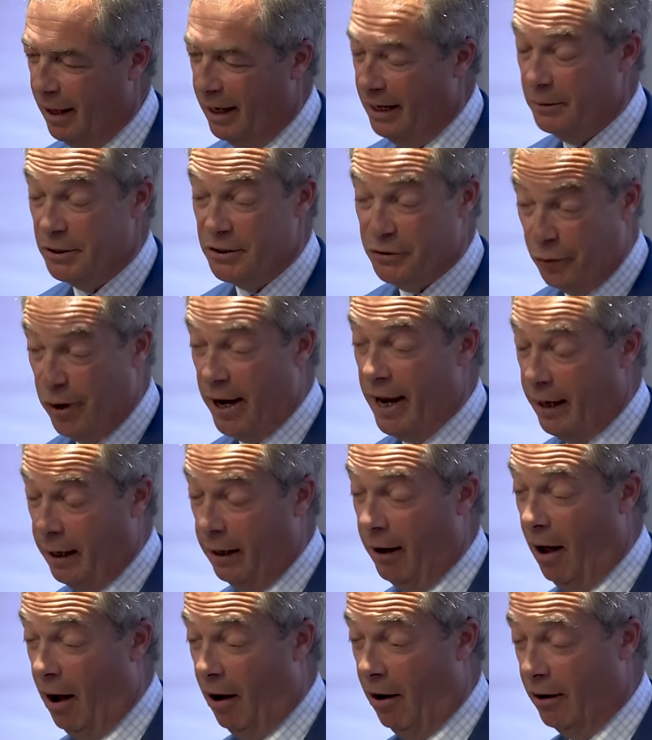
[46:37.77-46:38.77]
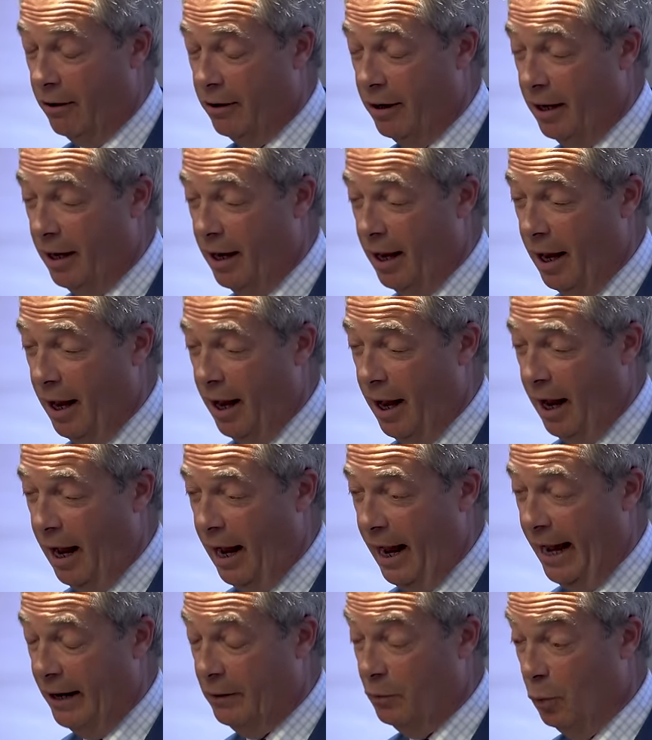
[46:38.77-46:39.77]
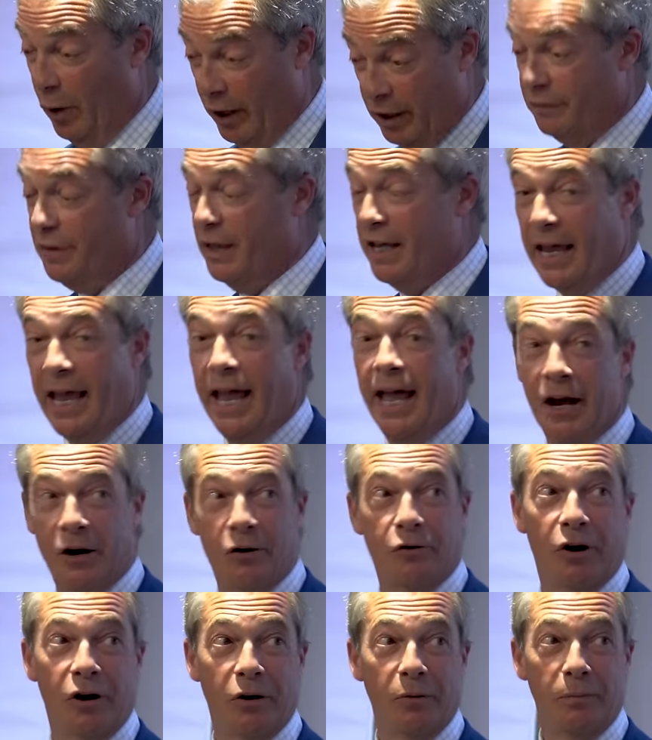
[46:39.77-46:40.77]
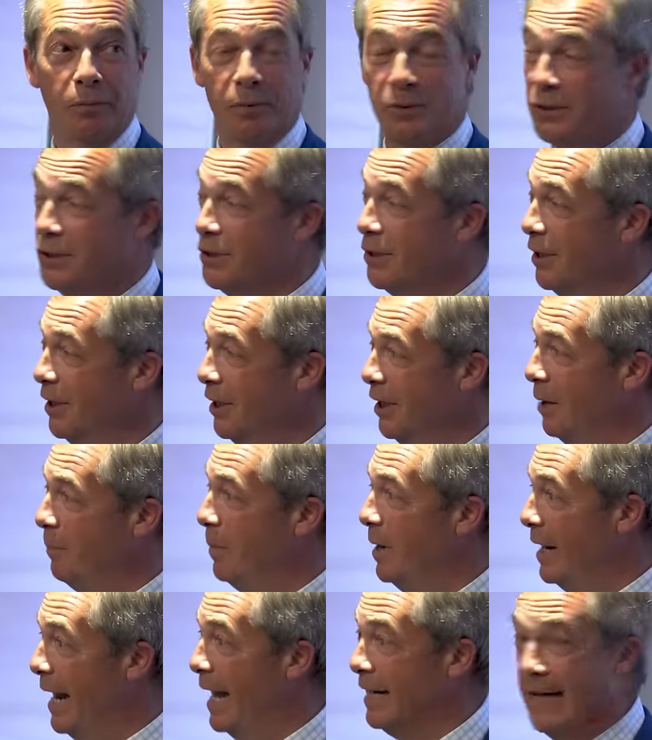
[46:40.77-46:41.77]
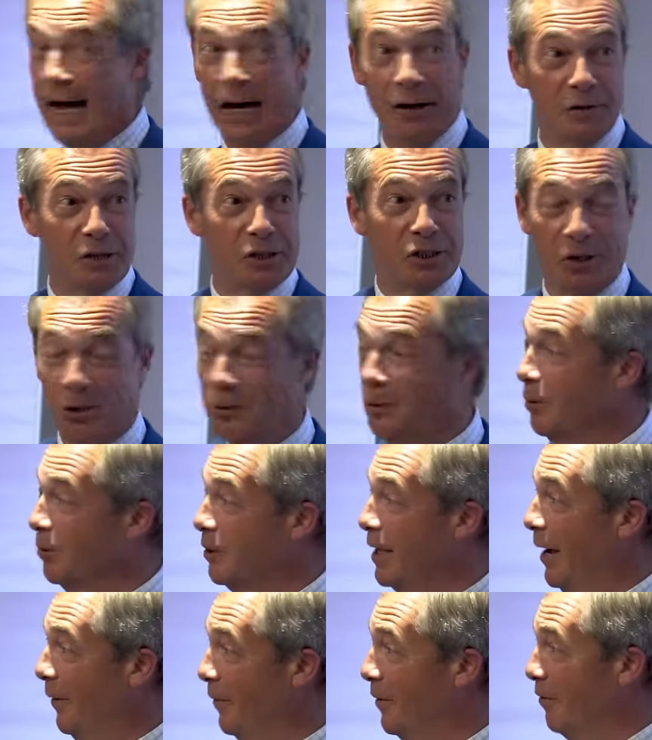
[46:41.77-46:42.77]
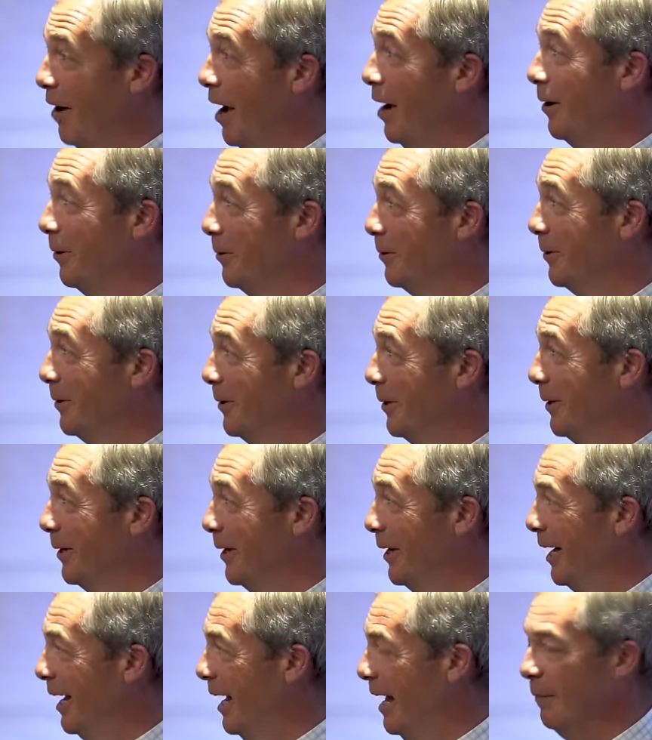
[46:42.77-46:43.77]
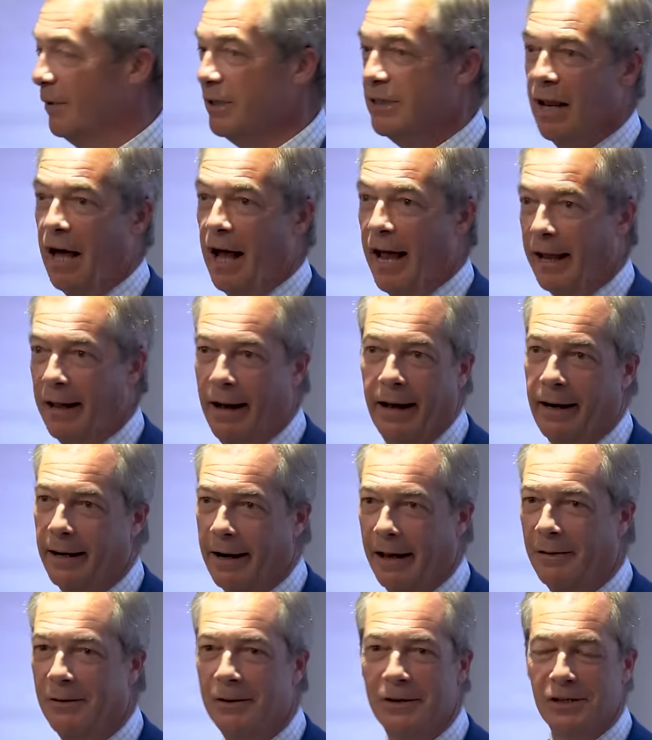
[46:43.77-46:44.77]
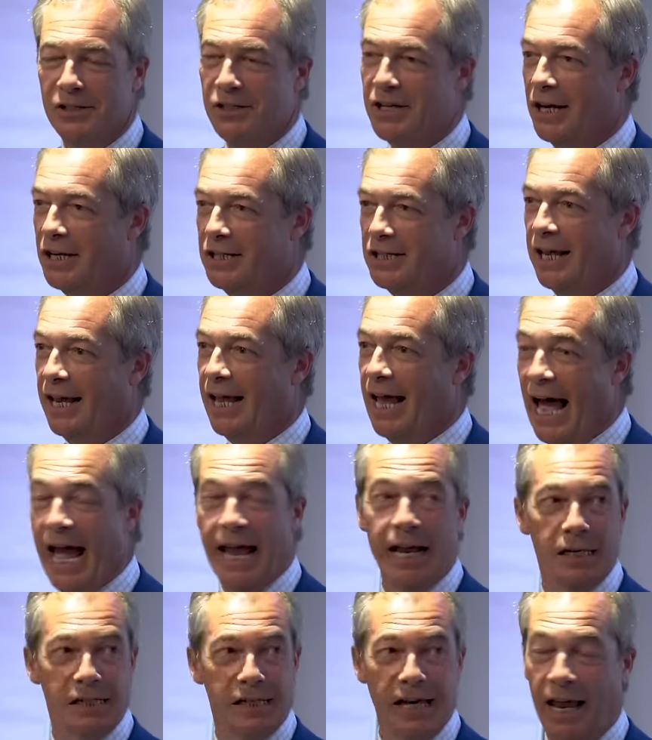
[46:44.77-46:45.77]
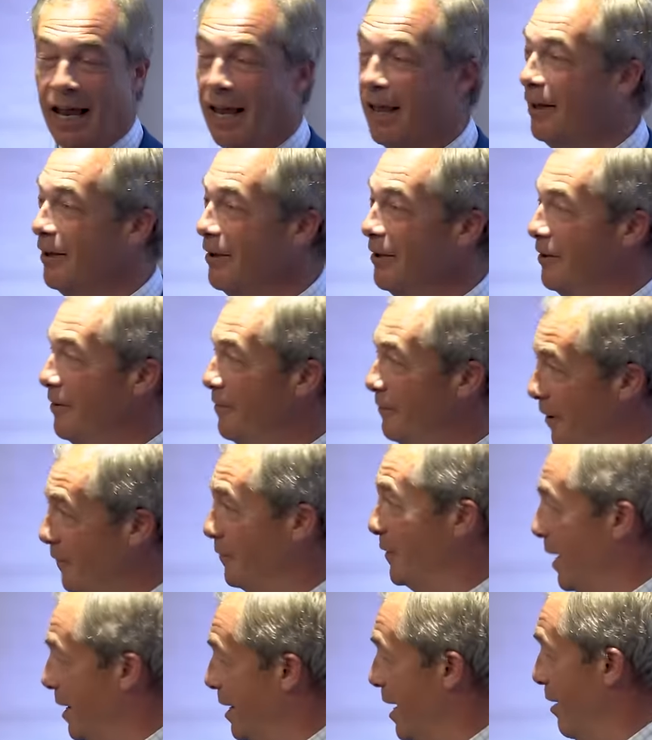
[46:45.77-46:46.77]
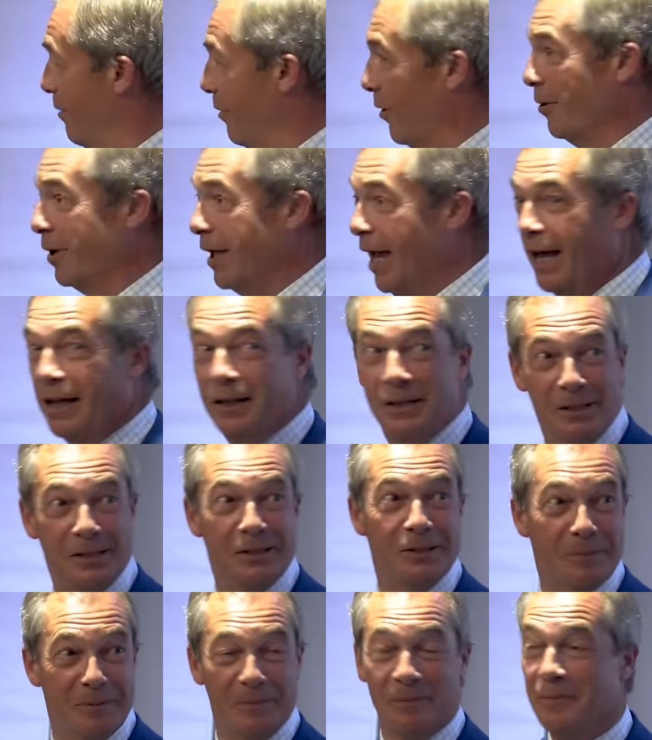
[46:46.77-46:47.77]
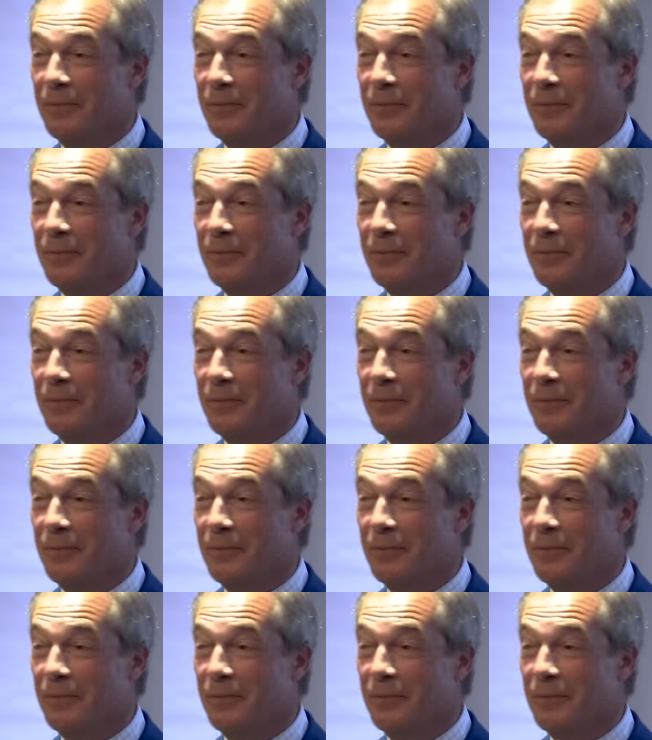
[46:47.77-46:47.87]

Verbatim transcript: And it was three o'clock, and one of the year groups had been let out of the school down the road. And there's like, I don't know, 60, 80, 15 year old kids.